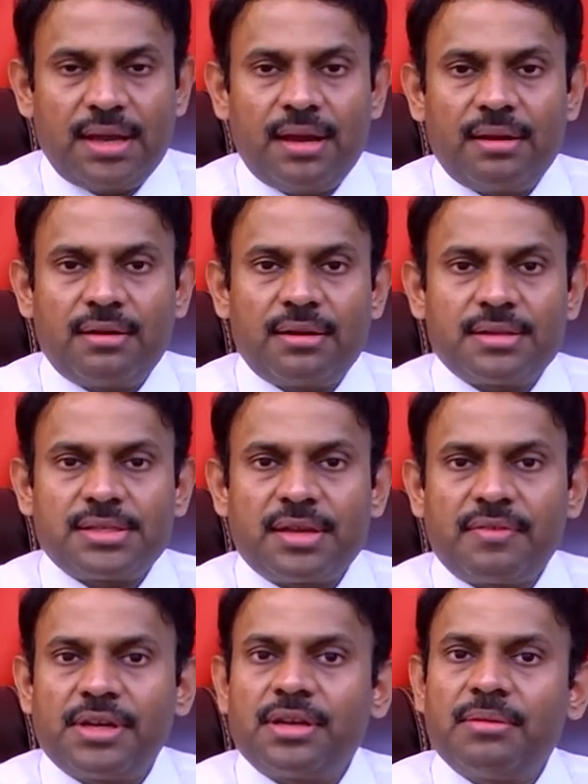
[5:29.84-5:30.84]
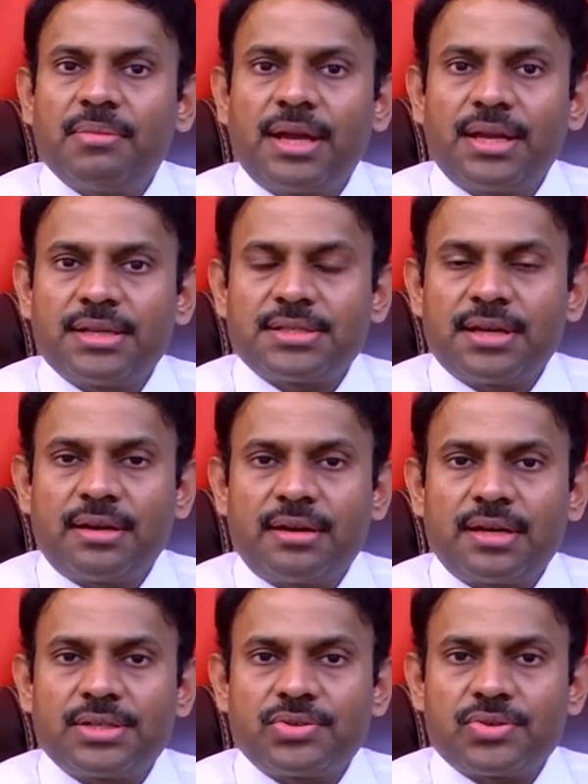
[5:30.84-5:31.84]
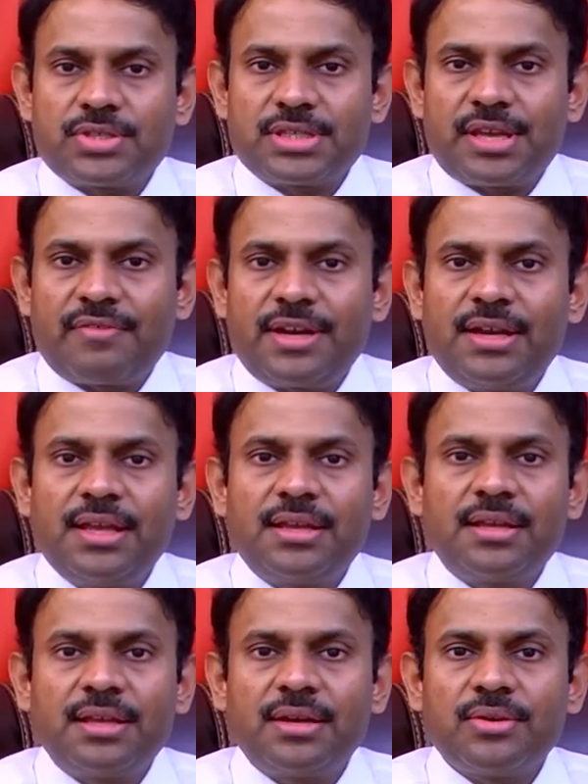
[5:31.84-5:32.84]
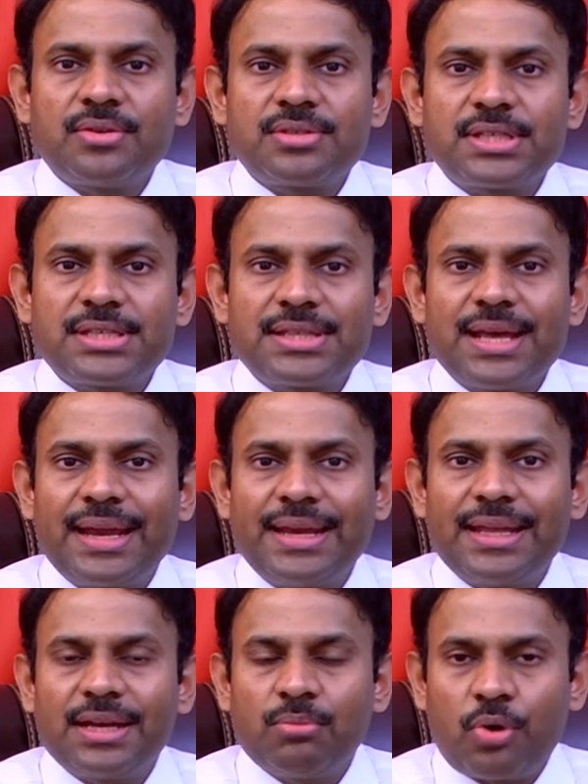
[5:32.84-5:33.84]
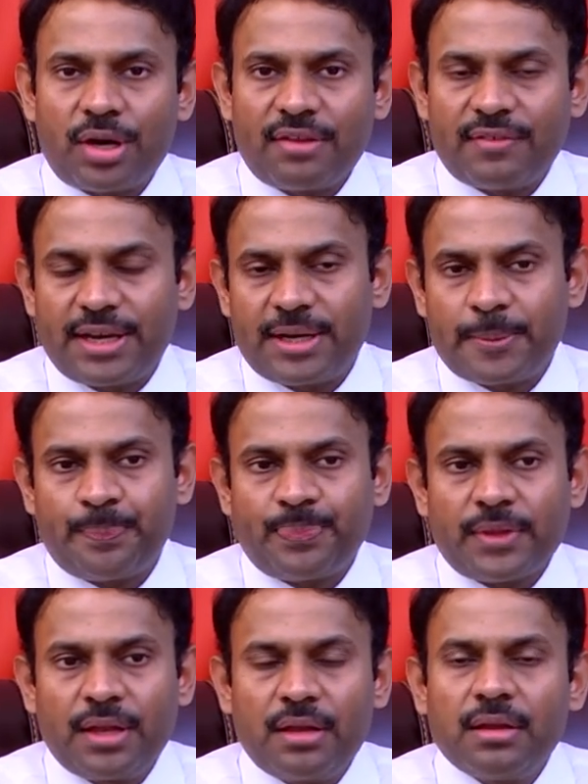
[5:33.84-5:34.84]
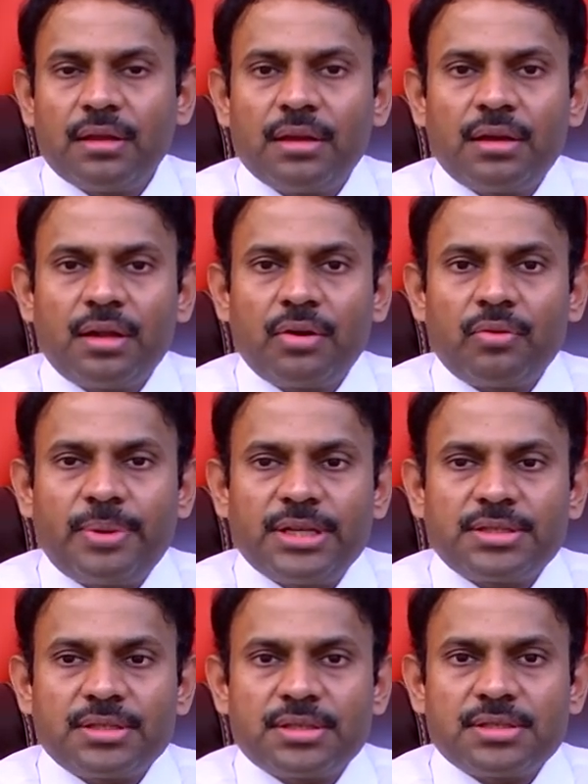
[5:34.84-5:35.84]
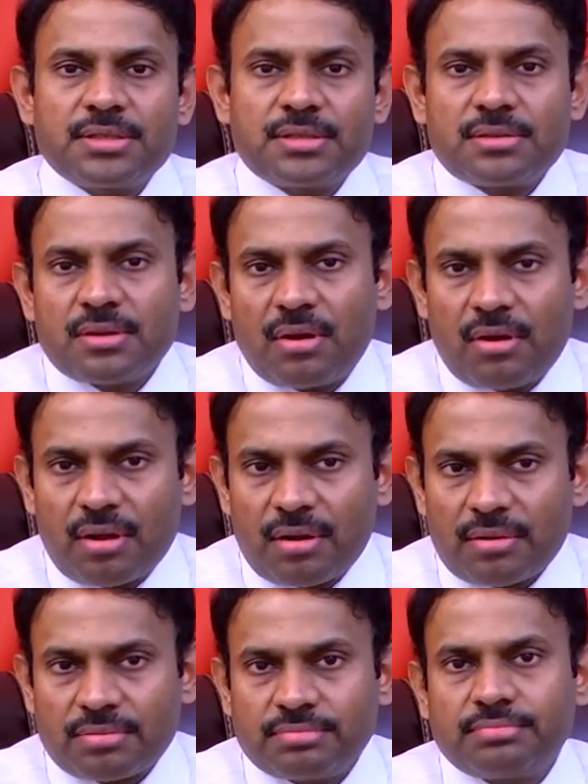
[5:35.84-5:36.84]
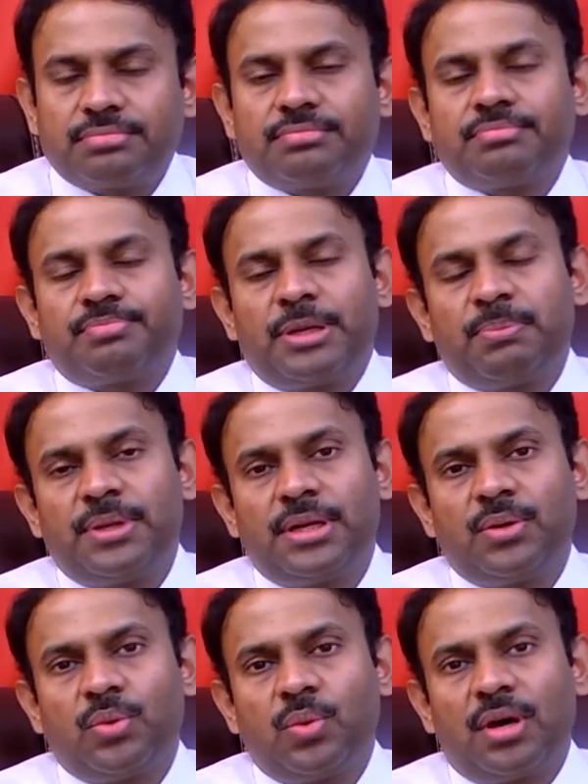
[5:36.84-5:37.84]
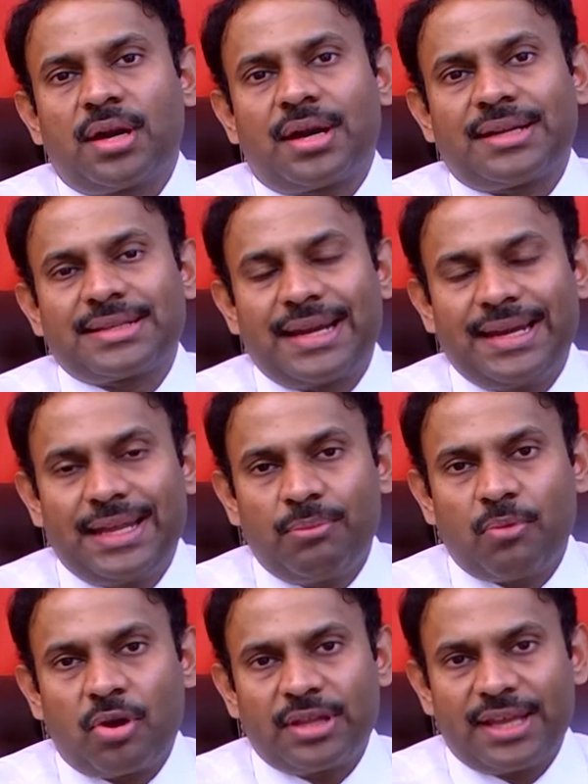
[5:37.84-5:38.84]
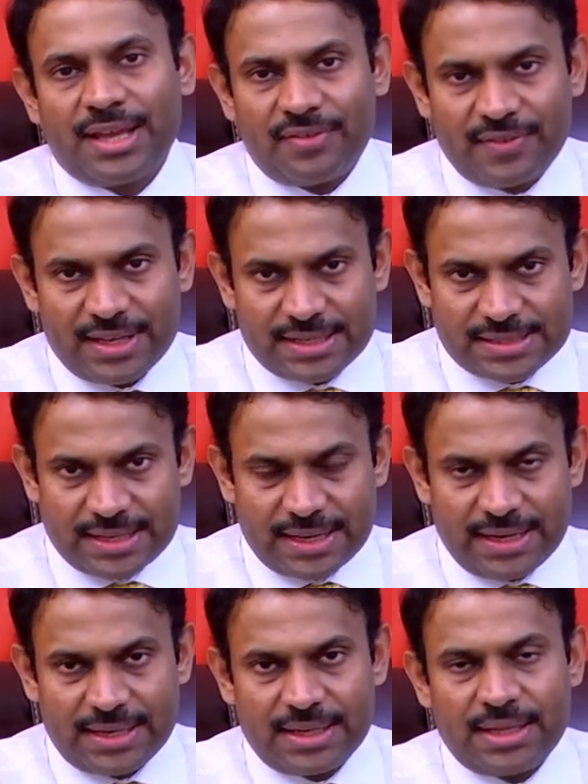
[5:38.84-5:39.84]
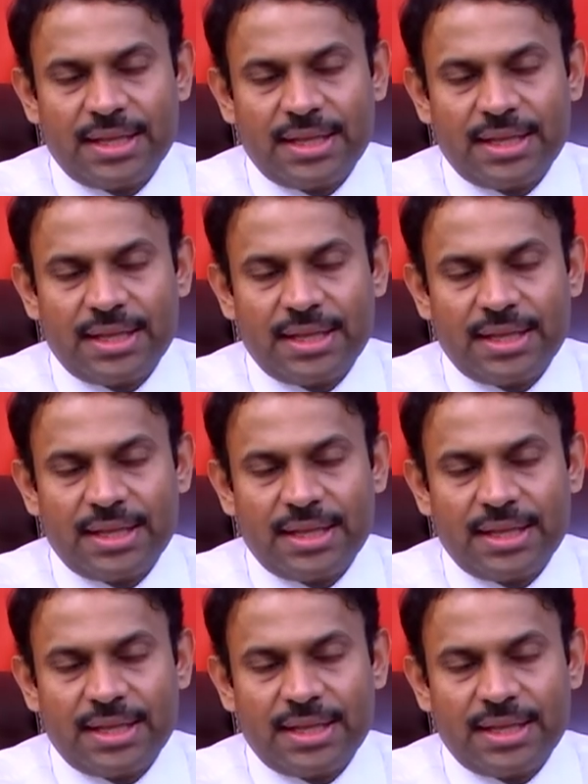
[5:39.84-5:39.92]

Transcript: 170 minus 100, so 70 kilos is the ideal body weight. Now, patients or people who are slightly more on the heavier side